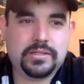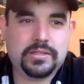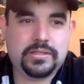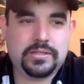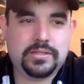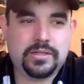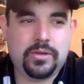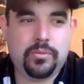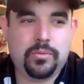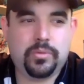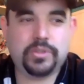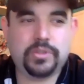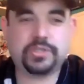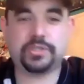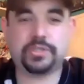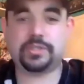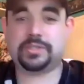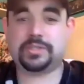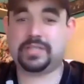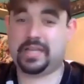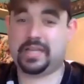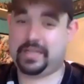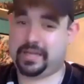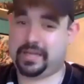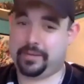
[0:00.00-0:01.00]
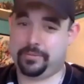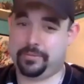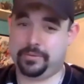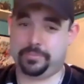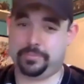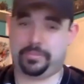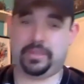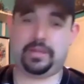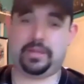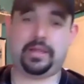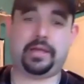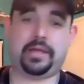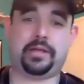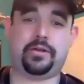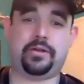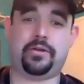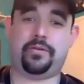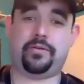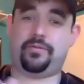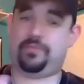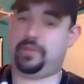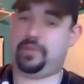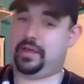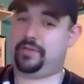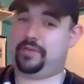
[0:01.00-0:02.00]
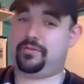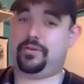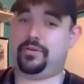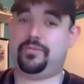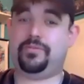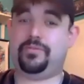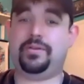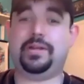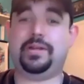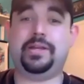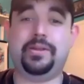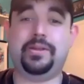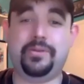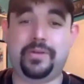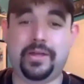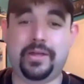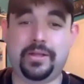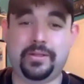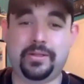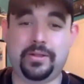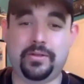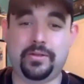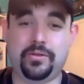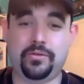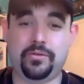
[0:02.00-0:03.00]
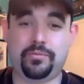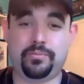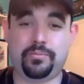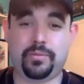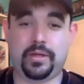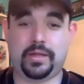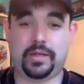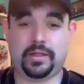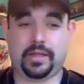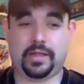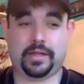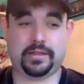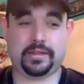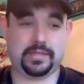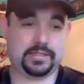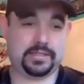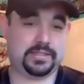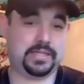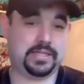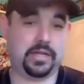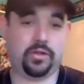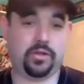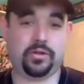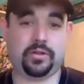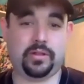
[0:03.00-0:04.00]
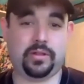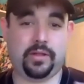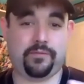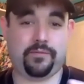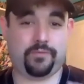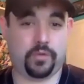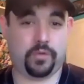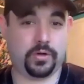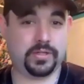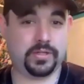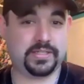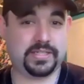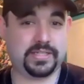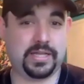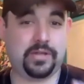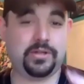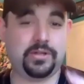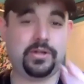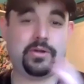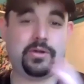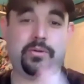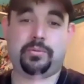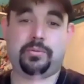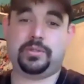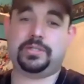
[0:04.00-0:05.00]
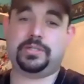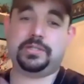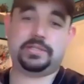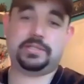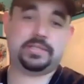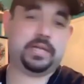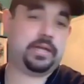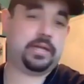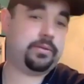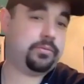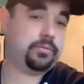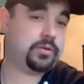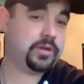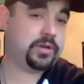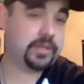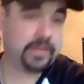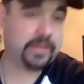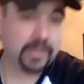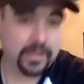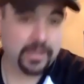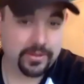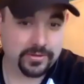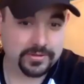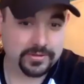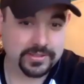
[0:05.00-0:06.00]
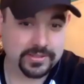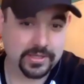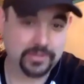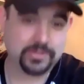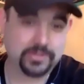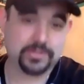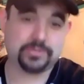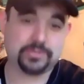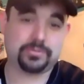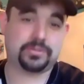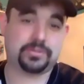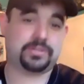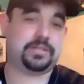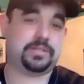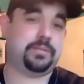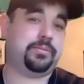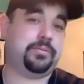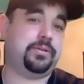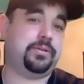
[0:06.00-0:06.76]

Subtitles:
So would you say that would be like your favorite video game that you've played, like the first Zelda, or would you say one of the other Zeldas was some of